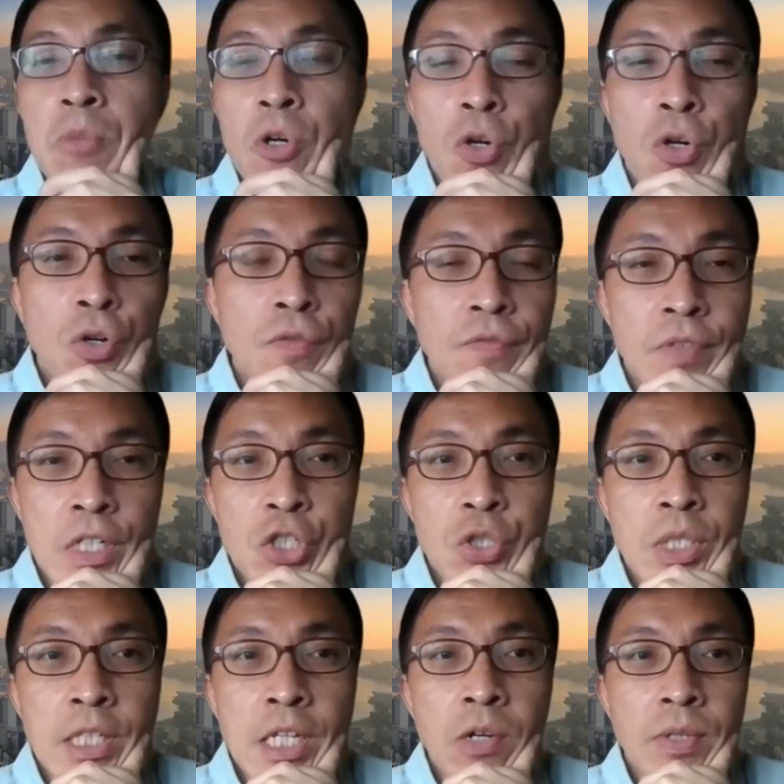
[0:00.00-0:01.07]
more
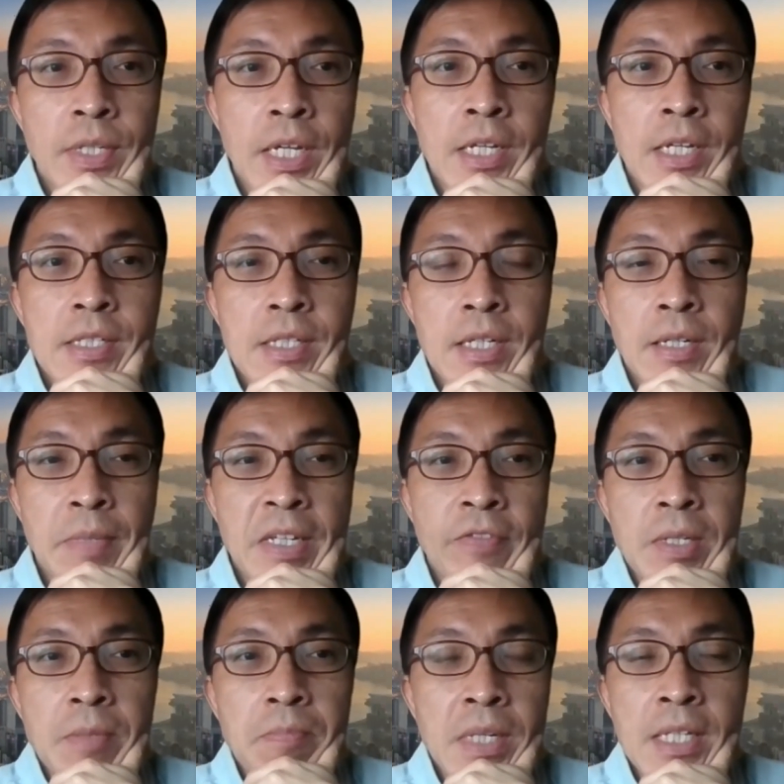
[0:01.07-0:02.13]
virtual nowadays.
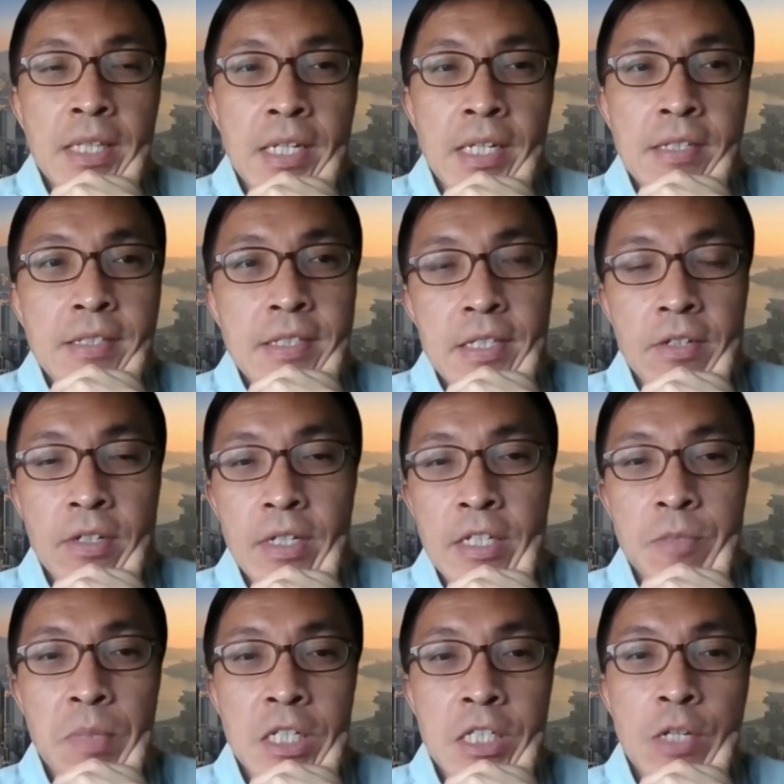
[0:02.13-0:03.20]
Even meetings,
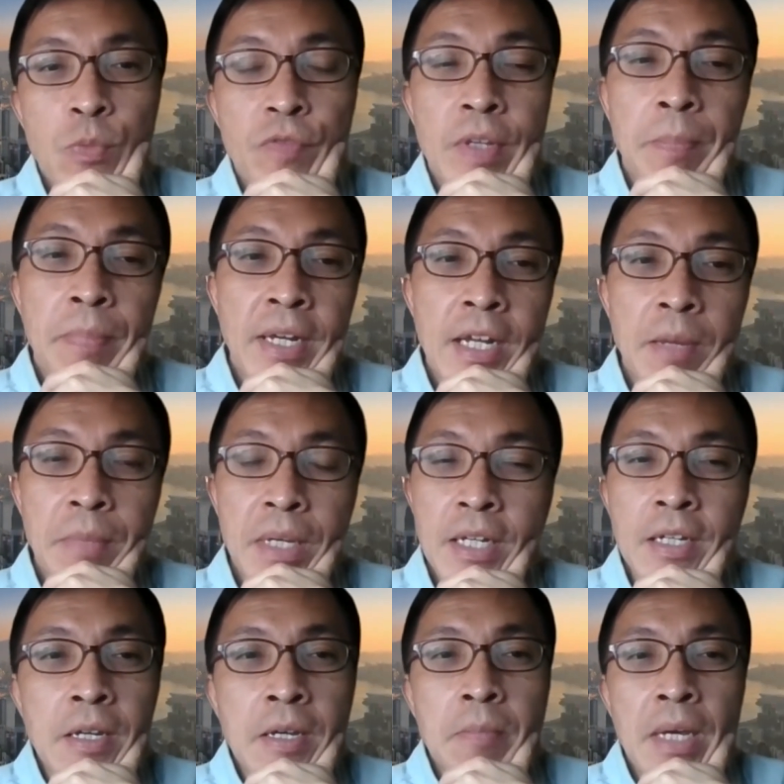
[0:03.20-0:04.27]
especially with the pandemic,
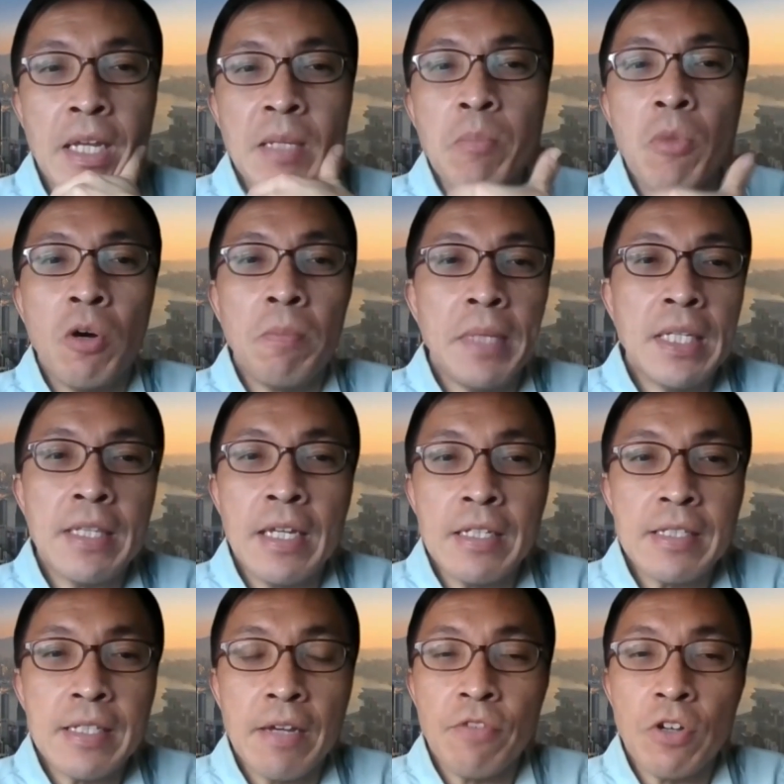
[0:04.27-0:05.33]
many more
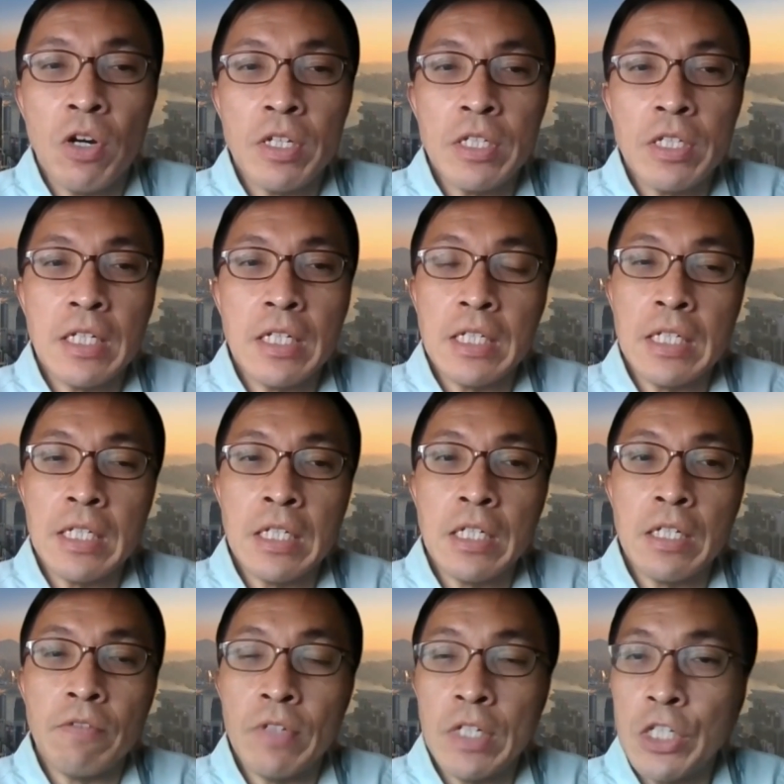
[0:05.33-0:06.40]
meetings have gone
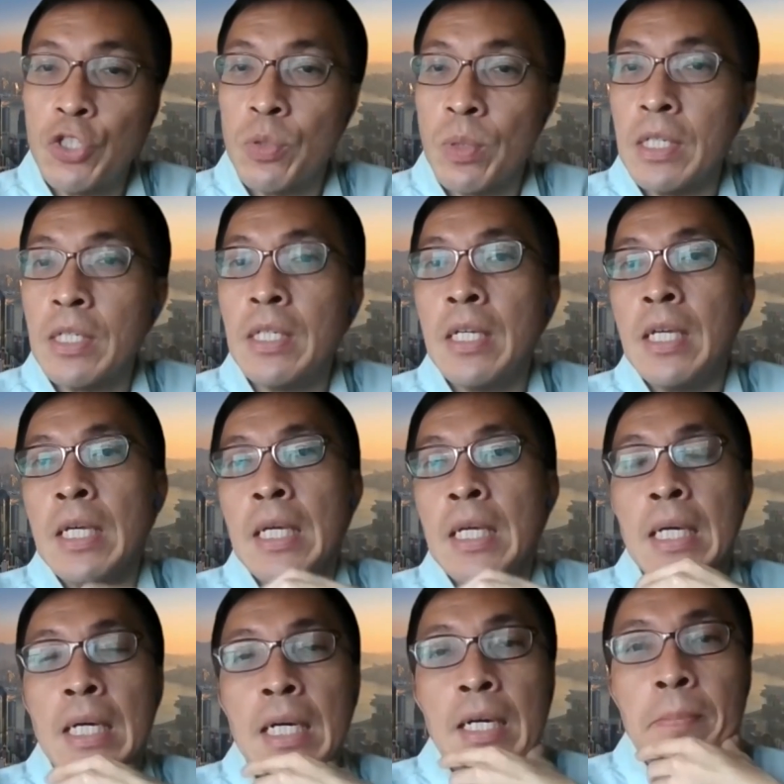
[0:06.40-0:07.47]
virtual.
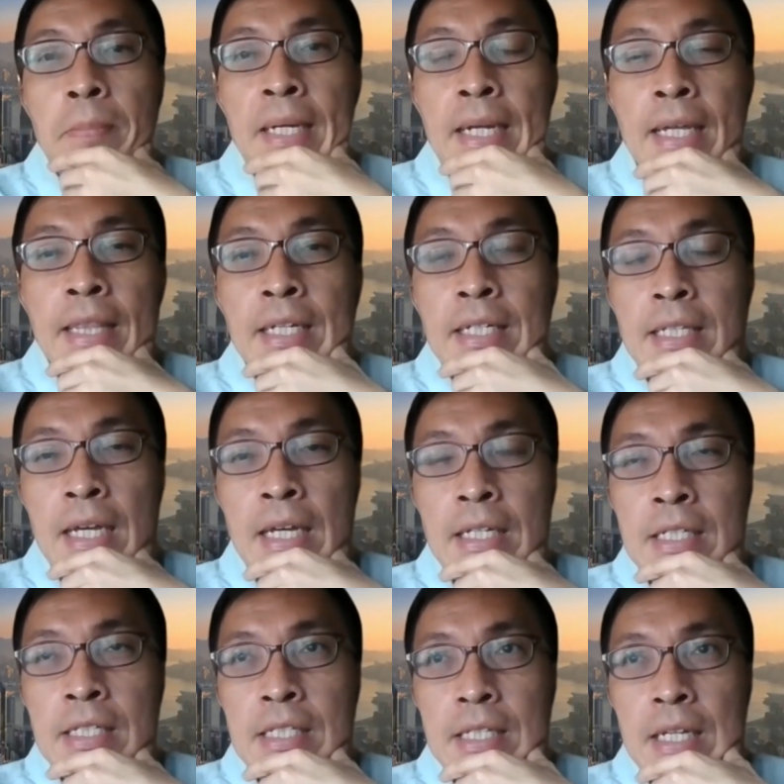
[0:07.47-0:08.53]
But I think there
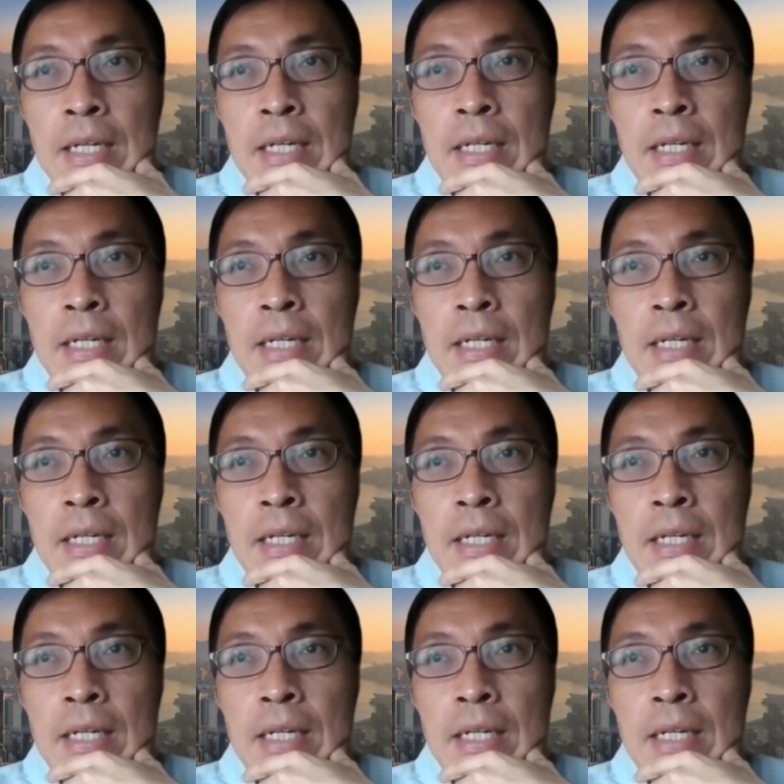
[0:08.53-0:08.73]
is